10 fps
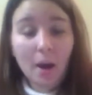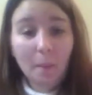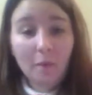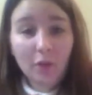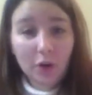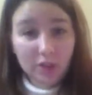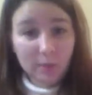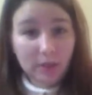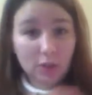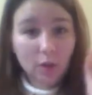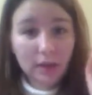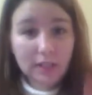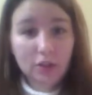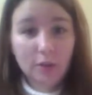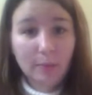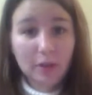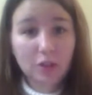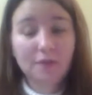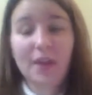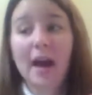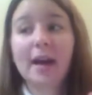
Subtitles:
for Christmas. So I'll insert a picture of that.